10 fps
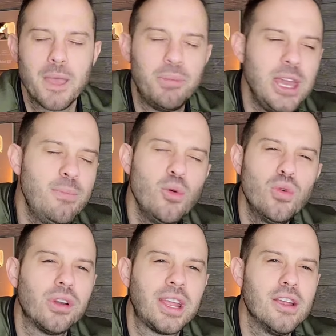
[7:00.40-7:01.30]
People
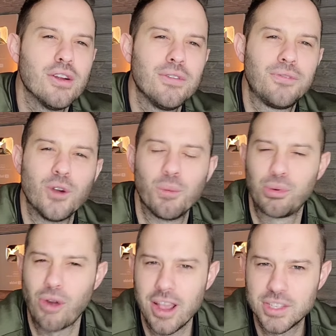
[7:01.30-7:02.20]
were here for a
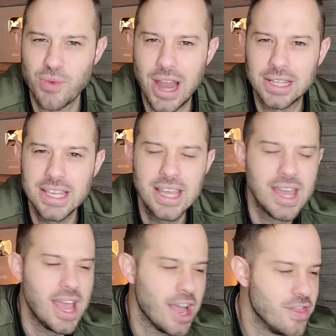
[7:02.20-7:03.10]
price rally,
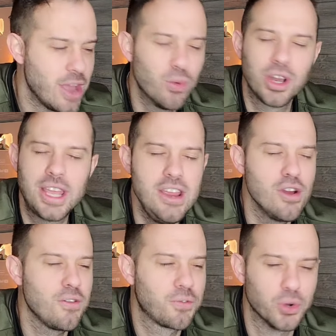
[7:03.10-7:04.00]
and they were
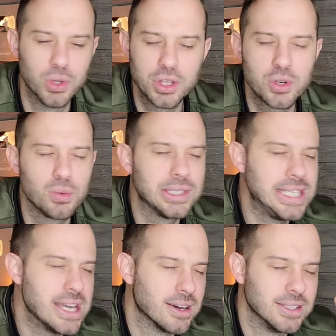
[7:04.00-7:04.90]
here for
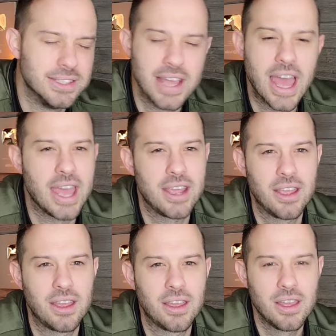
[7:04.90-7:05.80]
literally a day.
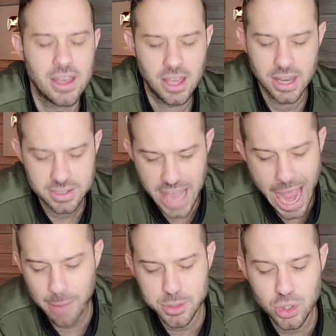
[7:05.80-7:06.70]
It is
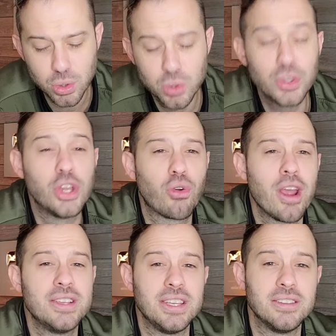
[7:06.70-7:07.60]
absolutely
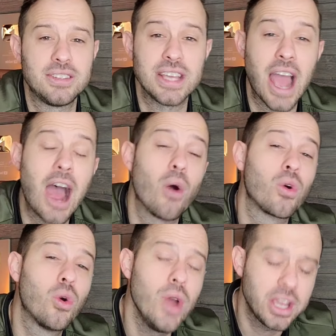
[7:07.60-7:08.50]
crazy to see how
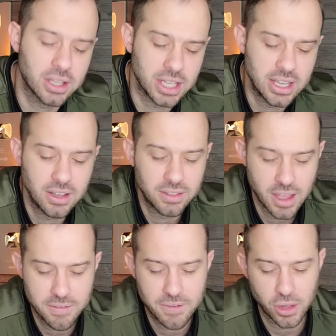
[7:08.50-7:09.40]
quickly
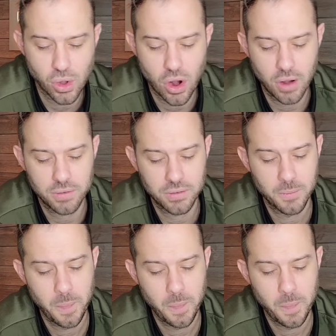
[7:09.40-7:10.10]
they fell off.